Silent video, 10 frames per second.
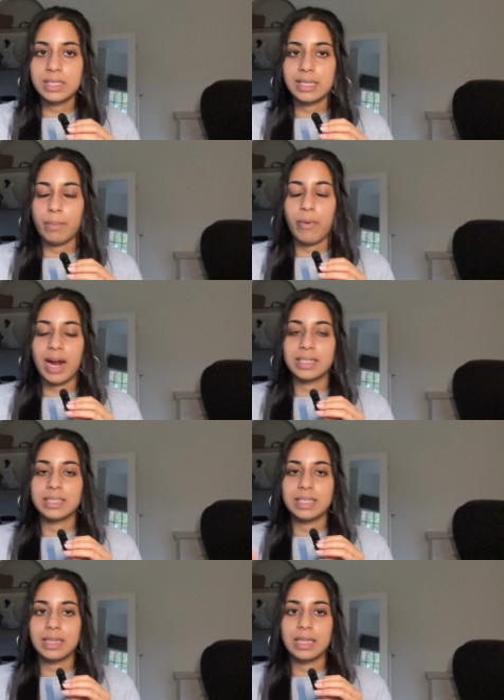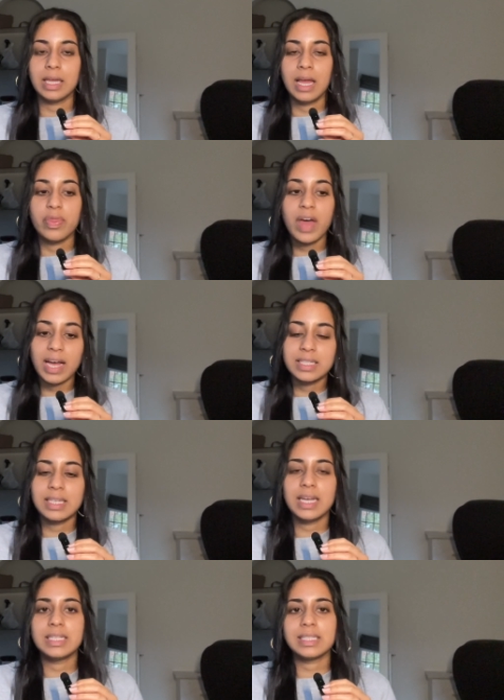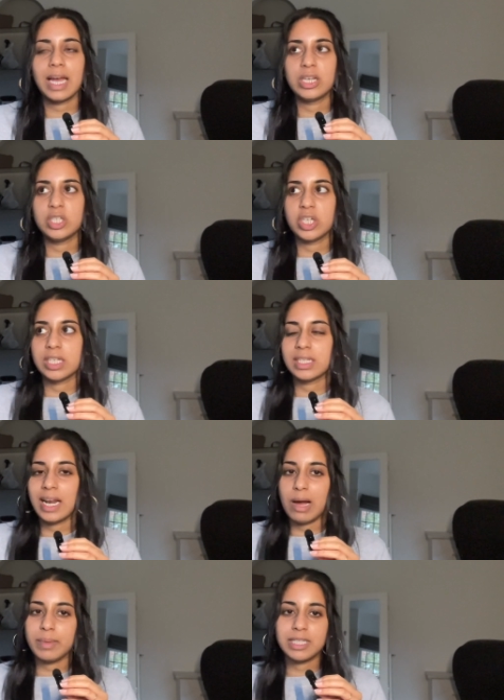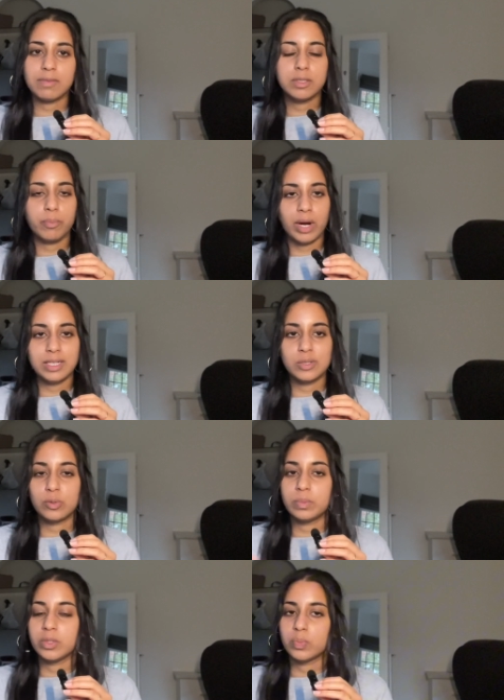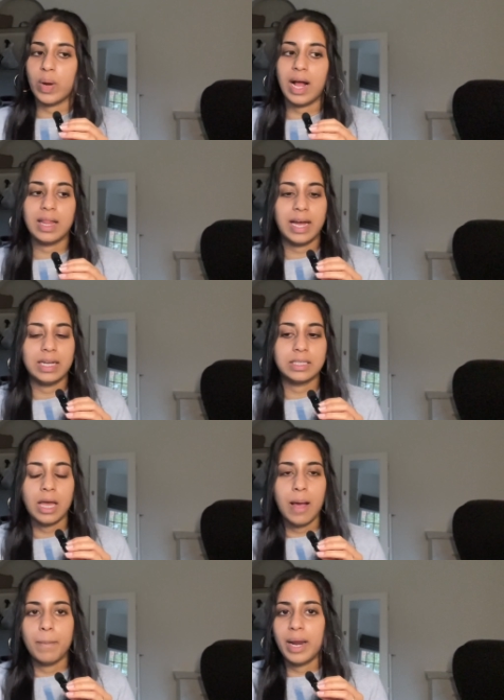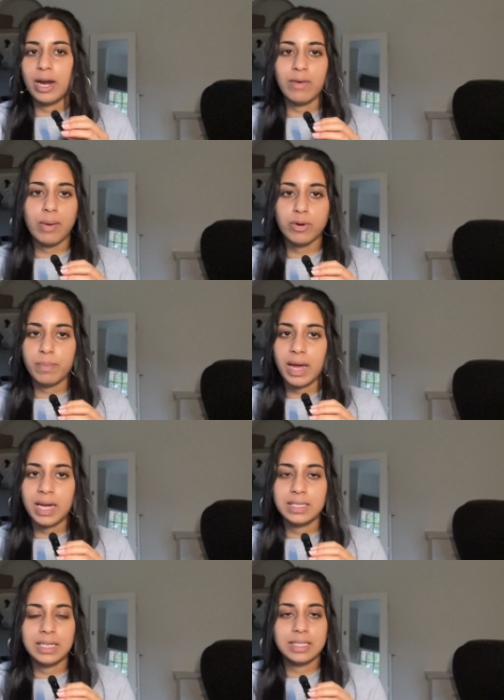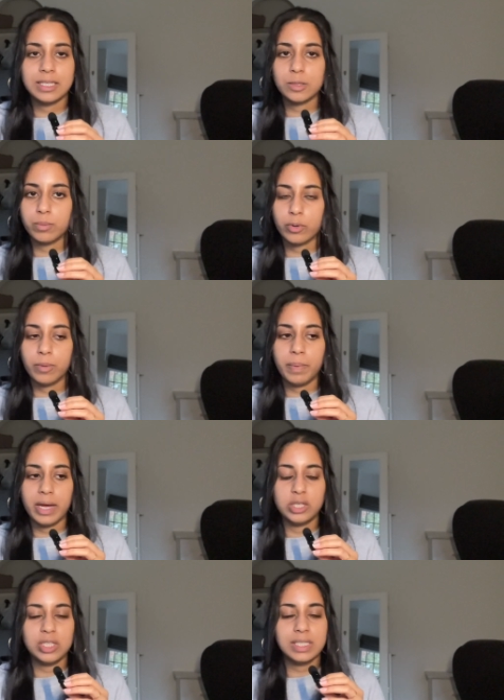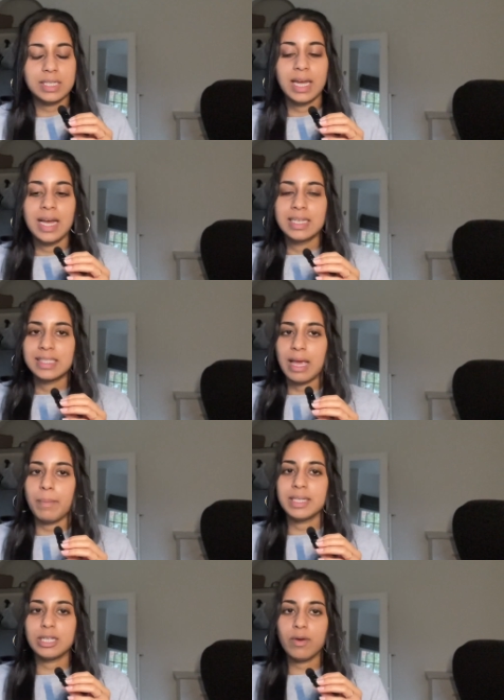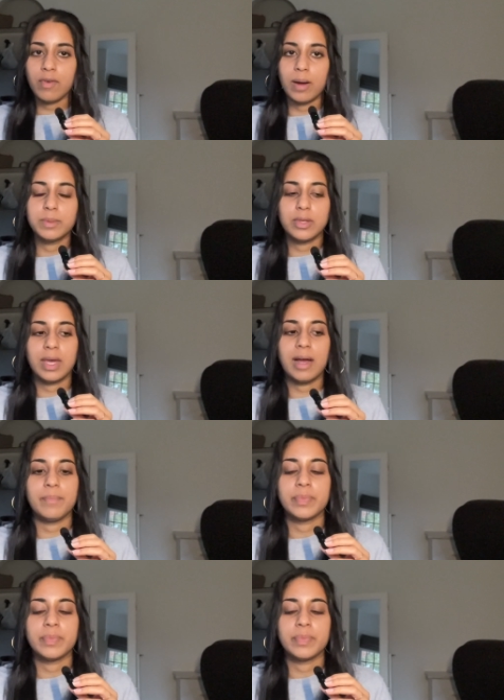and practice in that sense, and just allow myself to brainstorm as well and play around with my ideas, explore a bit, just set myself up so that